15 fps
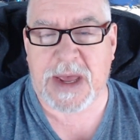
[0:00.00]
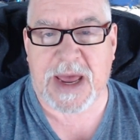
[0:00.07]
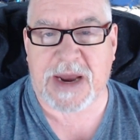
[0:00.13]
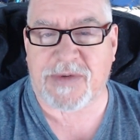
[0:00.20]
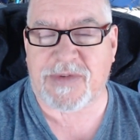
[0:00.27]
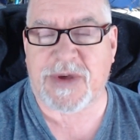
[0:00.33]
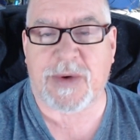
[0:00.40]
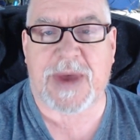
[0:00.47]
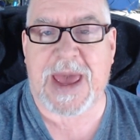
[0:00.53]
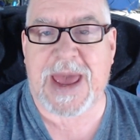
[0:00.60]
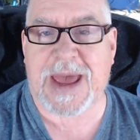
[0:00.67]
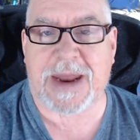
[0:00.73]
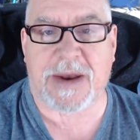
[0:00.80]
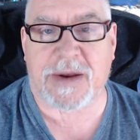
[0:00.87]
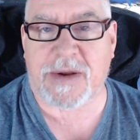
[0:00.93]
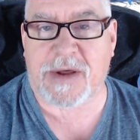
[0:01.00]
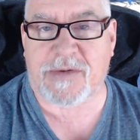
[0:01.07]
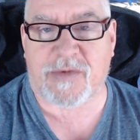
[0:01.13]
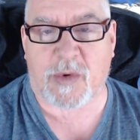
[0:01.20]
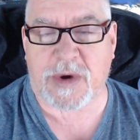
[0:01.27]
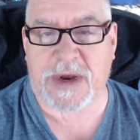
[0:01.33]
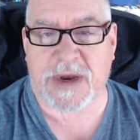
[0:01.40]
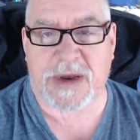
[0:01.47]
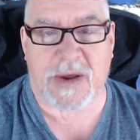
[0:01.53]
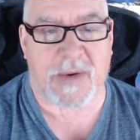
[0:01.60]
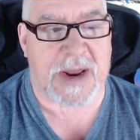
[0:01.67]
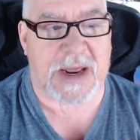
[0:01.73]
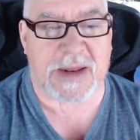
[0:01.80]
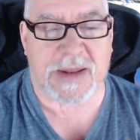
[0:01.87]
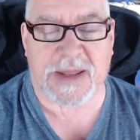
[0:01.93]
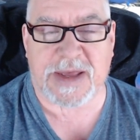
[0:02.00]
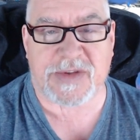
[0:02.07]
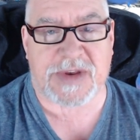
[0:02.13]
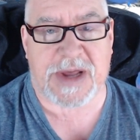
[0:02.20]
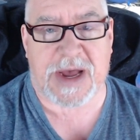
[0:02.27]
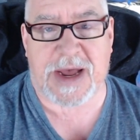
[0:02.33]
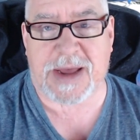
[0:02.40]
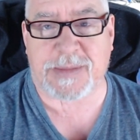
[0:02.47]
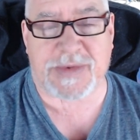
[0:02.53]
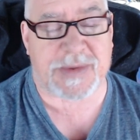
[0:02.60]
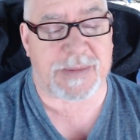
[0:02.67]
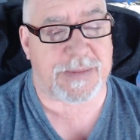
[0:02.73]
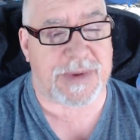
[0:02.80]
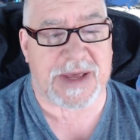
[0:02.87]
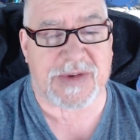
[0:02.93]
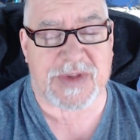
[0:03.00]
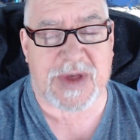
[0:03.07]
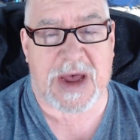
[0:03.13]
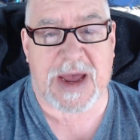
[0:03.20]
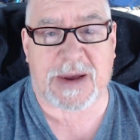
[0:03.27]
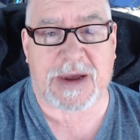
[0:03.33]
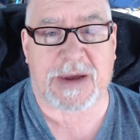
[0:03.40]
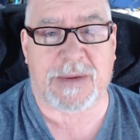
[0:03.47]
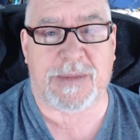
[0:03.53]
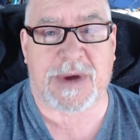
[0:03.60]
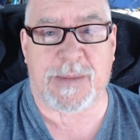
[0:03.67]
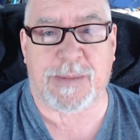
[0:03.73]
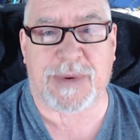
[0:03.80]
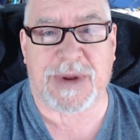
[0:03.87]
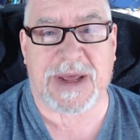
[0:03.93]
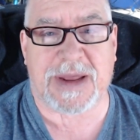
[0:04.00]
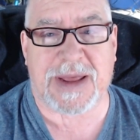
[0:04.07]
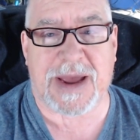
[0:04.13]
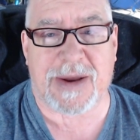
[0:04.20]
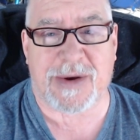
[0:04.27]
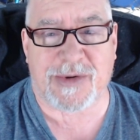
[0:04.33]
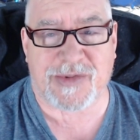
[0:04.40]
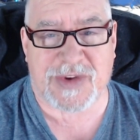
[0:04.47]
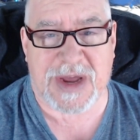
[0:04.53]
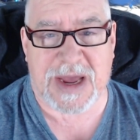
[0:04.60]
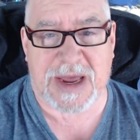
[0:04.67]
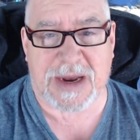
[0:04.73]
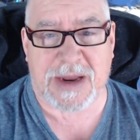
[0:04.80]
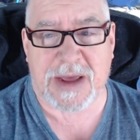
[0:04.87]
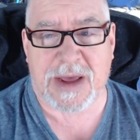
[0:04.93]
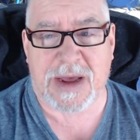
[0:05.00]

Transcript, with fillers: And if you can't afford to donate in these times, please, I completely understand.